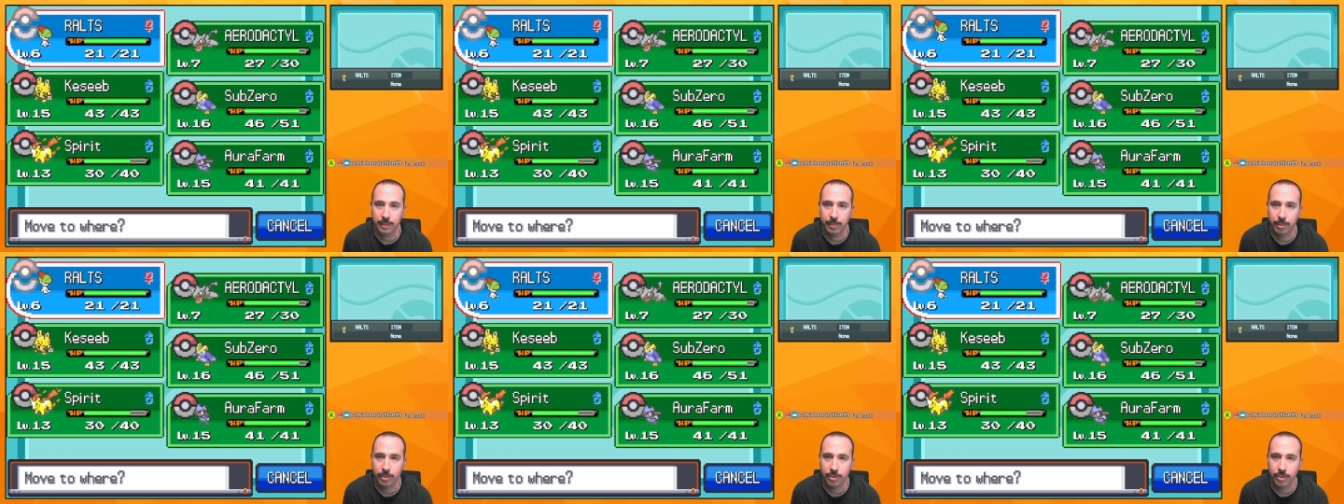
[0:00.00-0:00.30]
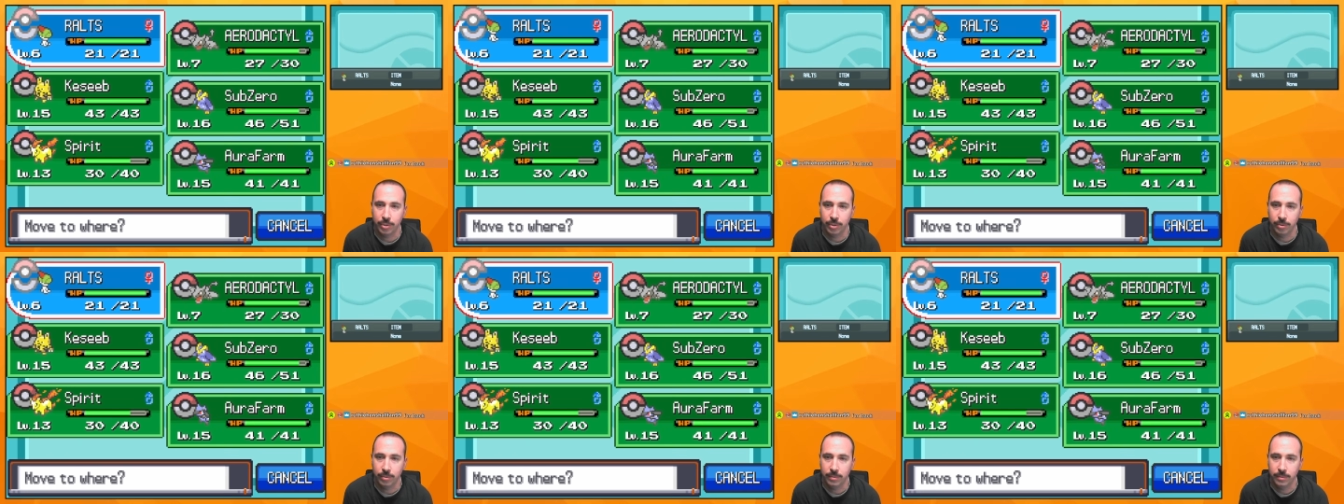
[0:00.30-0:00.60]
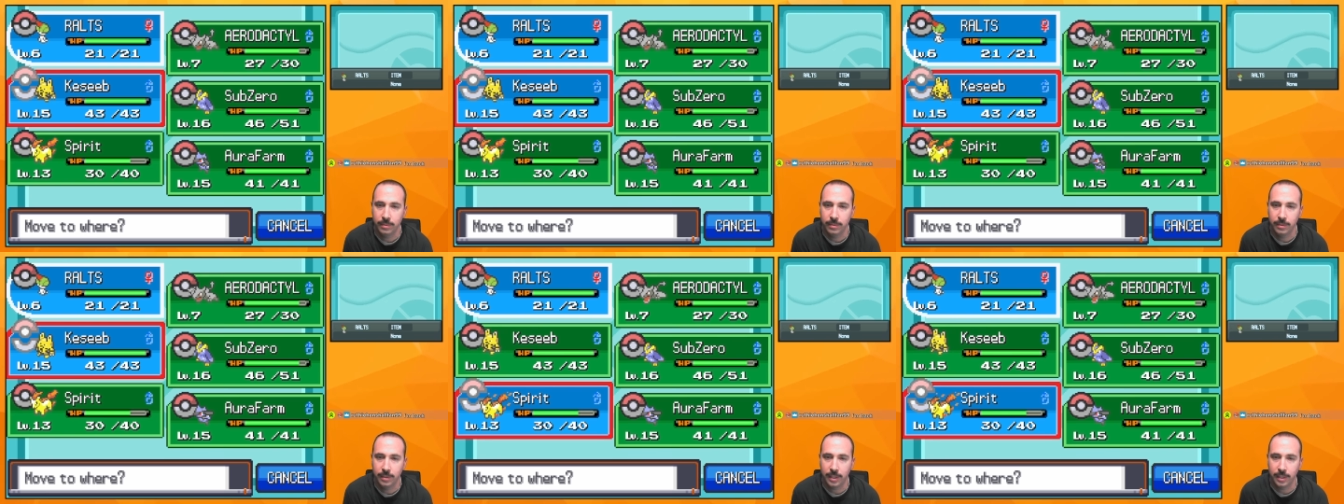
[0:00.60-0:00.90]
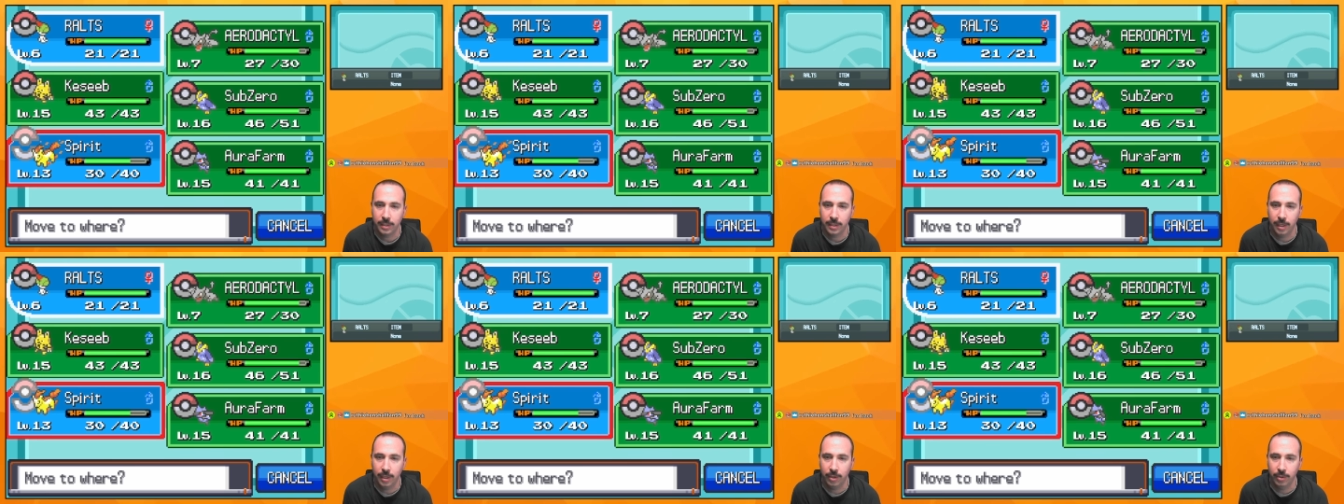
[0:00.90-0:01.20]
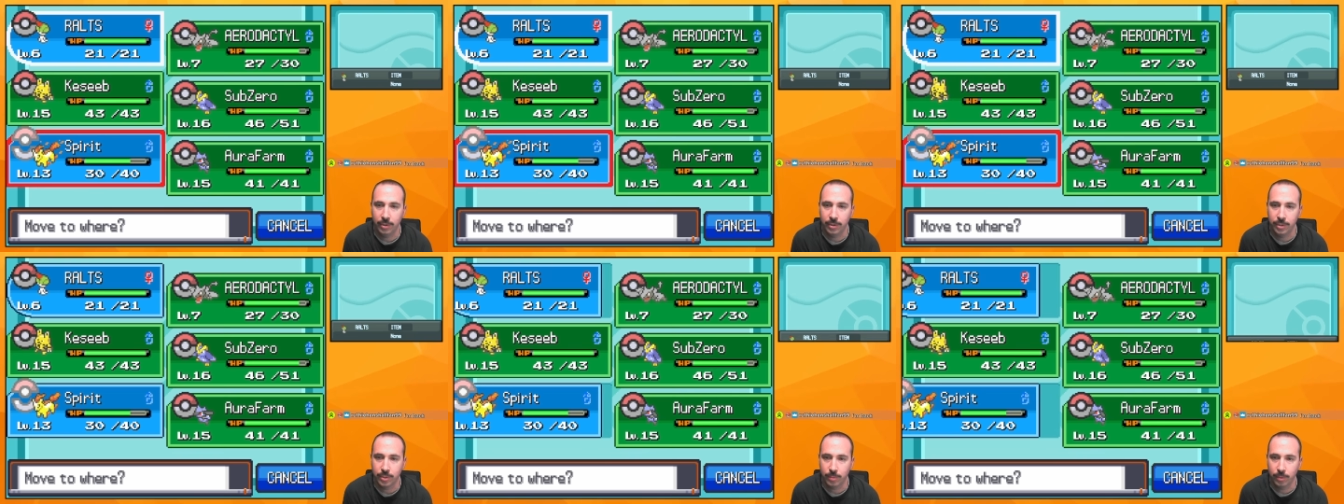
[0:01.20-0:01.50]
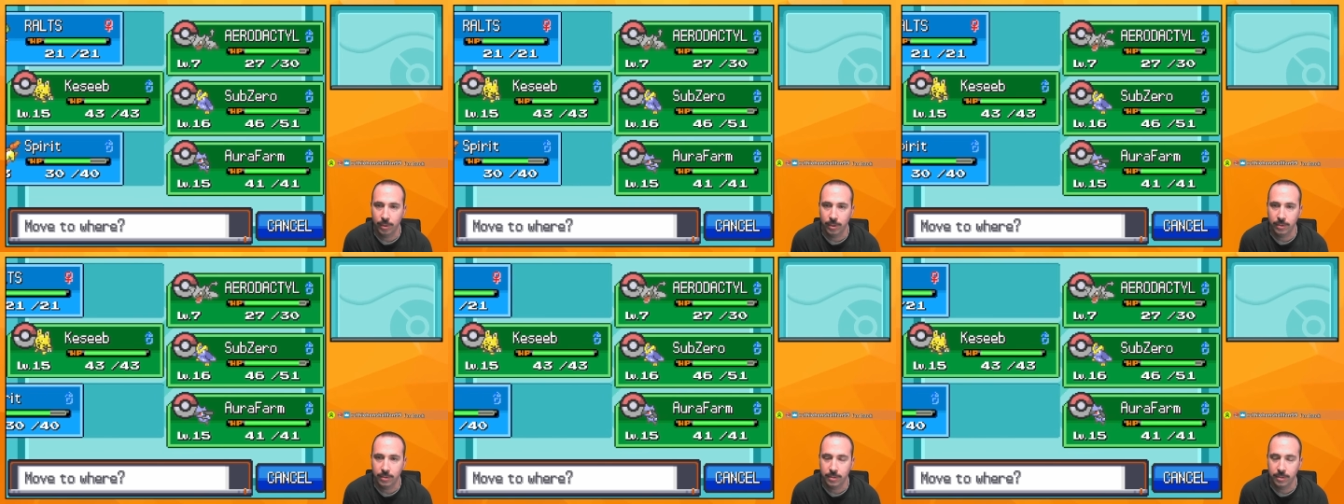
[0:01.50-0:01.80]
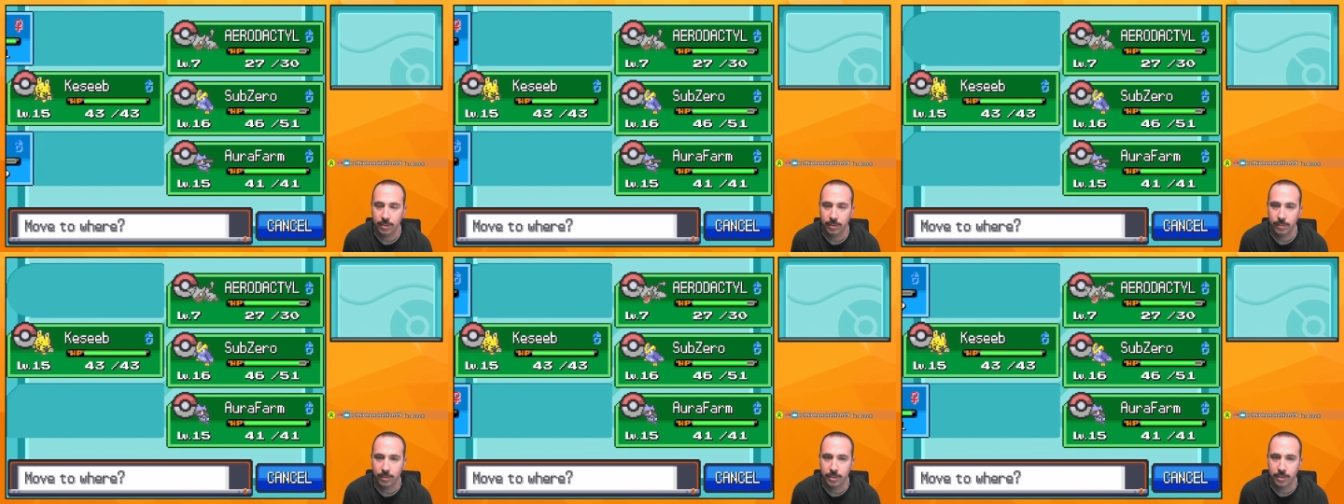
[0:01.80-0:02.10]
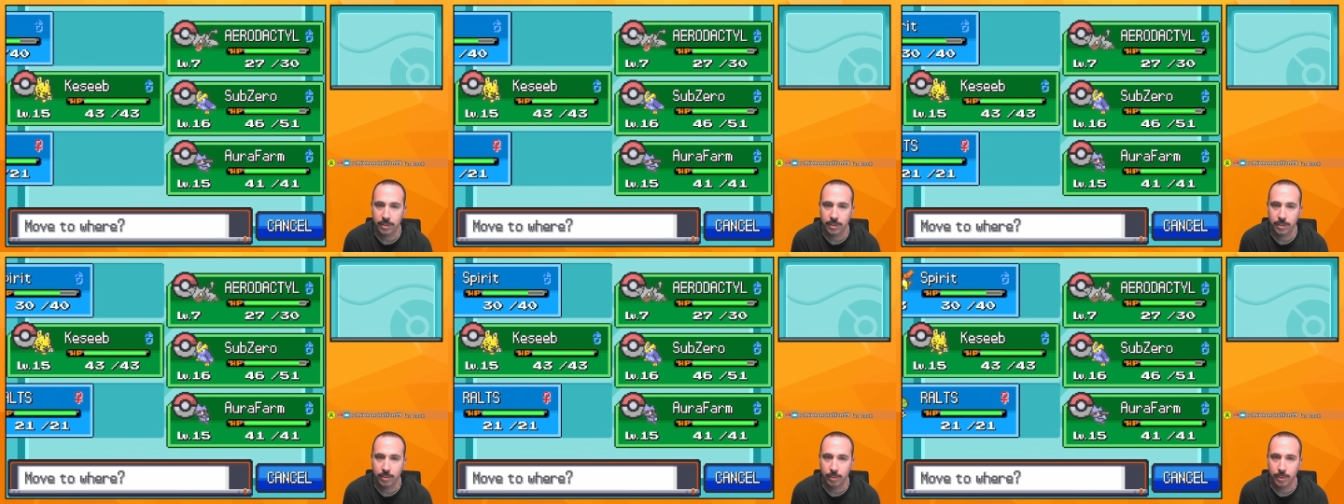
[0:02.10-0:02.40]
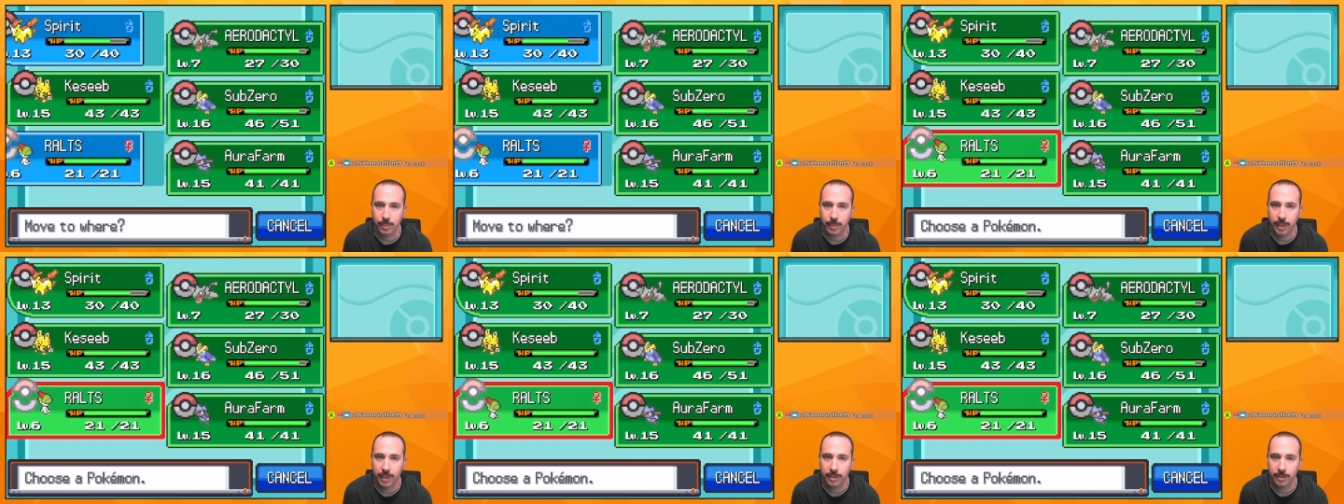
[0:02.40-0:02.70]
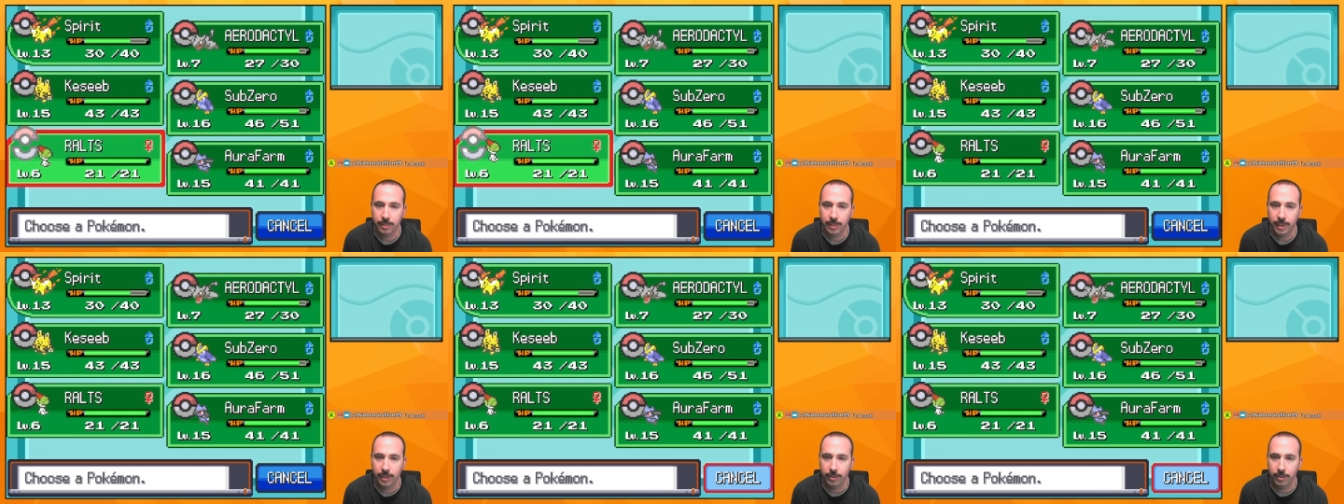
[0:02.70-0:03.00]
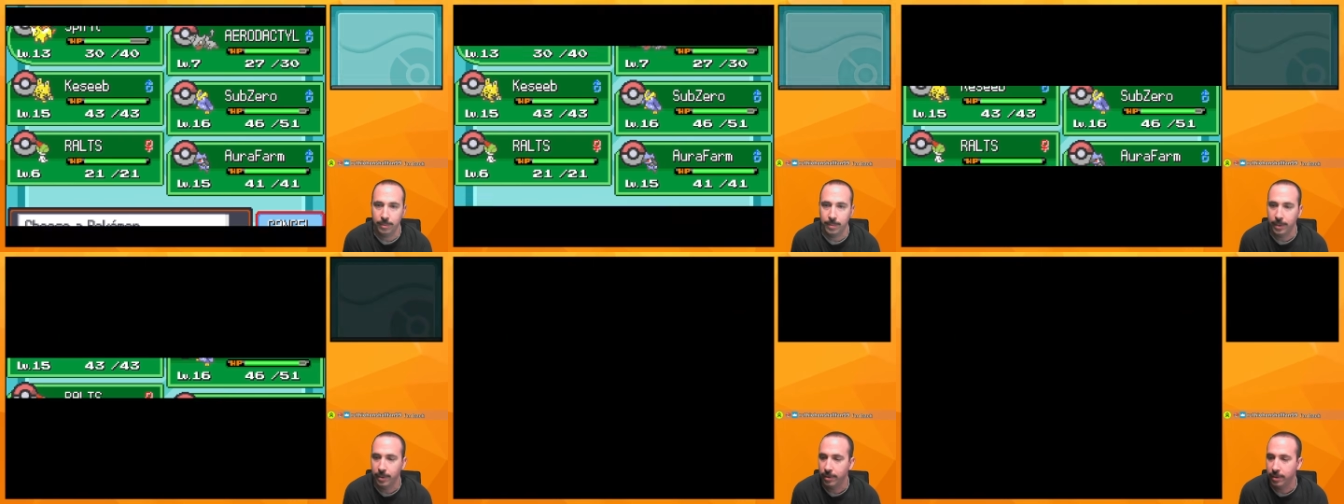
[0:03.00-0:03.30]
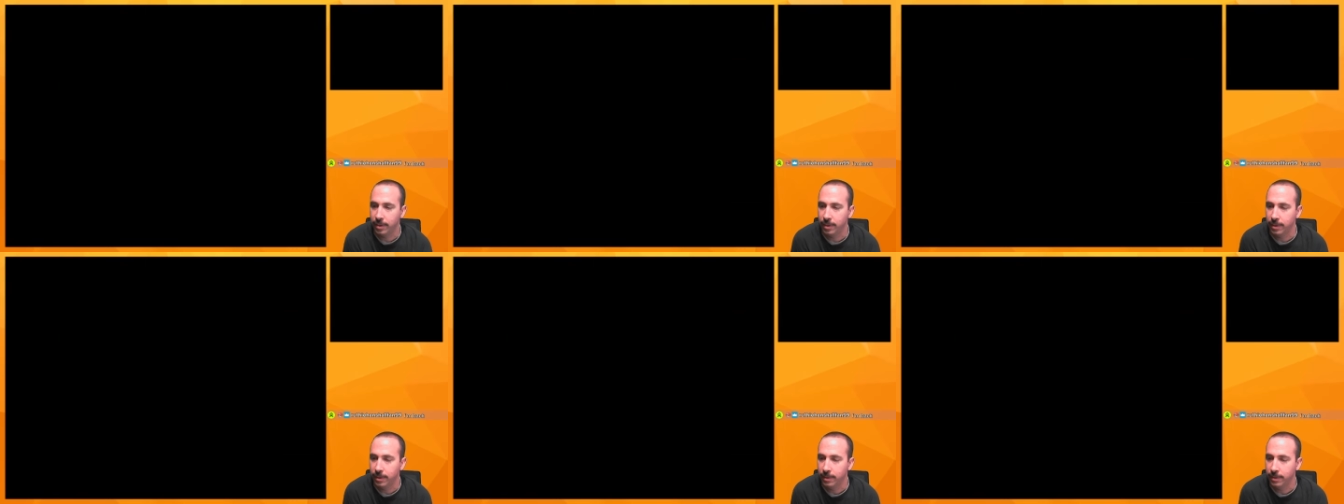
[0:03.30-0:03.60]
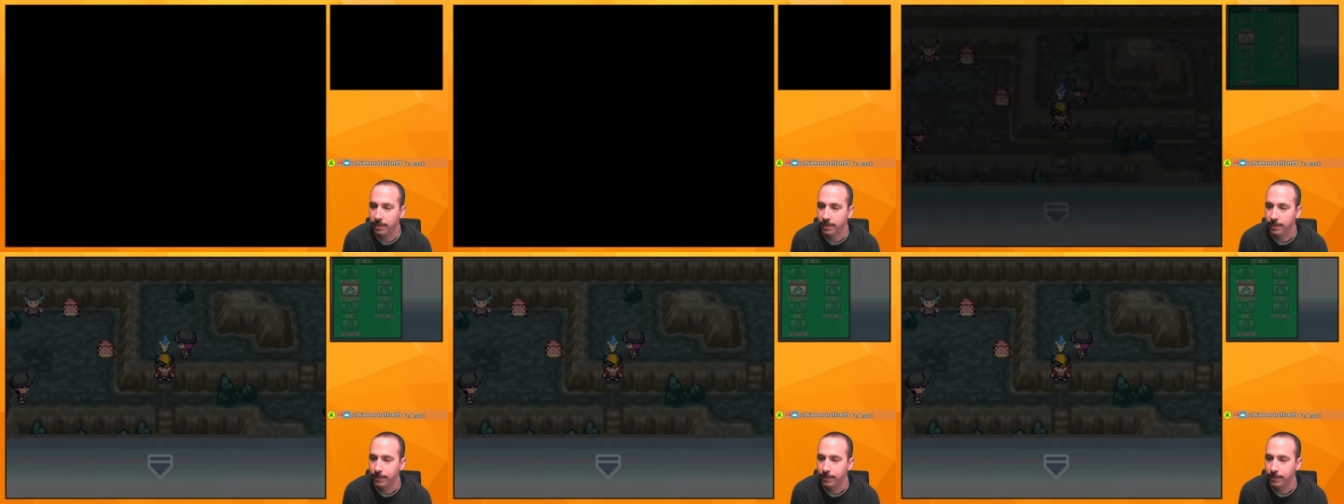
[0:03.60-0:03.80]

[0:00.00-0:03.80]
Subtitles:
Pursuit and KO in this Ralt, so we're just going to switch back to My Little Pony here.